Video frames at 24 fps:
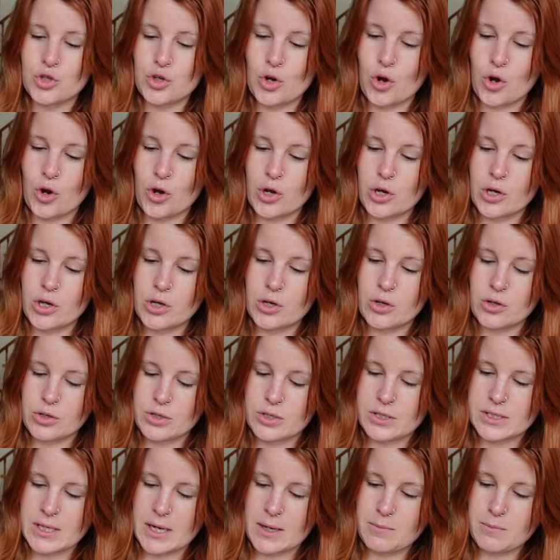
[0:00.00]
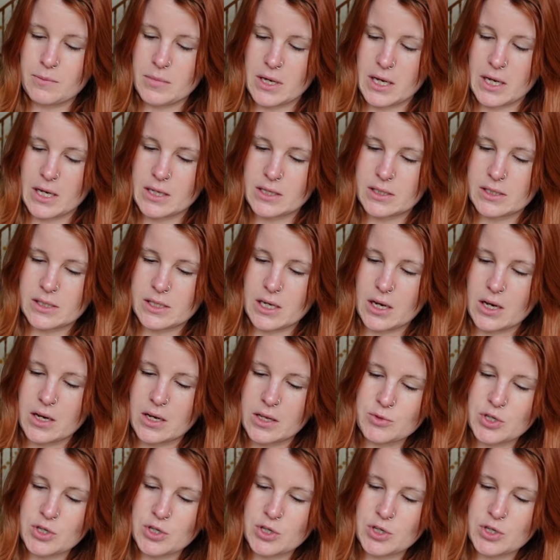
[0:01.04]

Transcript: so some bits,